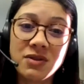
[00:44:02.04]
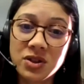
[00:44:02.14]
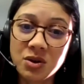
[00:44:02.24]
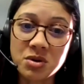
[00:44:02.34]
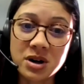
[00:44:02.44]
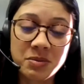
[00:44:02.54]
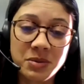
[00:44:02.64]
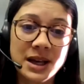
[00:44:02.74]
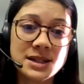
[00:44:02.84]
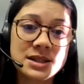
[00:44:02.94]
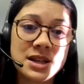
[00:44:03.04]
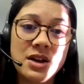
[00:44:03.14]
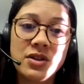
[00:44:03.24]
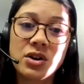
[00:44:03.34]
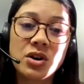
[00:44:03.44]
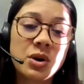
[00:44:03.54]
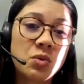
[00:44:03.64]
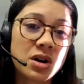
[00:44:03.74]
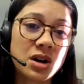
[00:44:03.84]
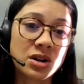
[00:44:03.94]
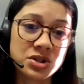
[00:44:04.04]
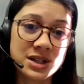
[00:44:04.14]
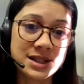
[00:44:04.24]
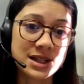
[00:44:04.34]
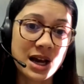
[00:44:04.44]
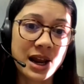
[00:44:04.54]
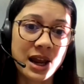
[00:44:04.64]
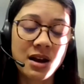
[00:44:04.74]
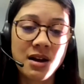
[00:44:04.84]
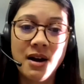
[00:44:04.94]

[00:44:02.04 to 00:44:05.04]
in the workplace. They don't know what work culture is like.